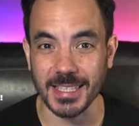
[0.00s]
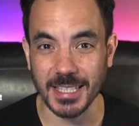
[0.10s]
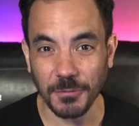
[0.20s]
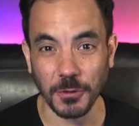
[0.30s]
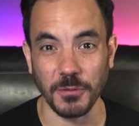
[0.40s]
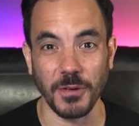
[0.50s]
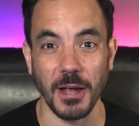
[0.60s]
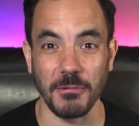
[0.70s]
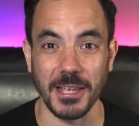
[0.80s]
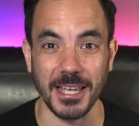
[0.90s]
different
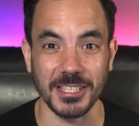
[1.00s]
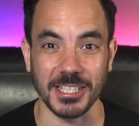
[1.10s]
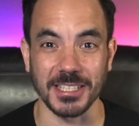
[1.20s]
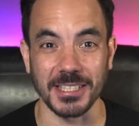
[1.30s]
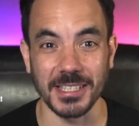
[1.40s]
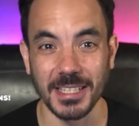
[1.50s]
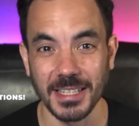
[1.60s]
variations.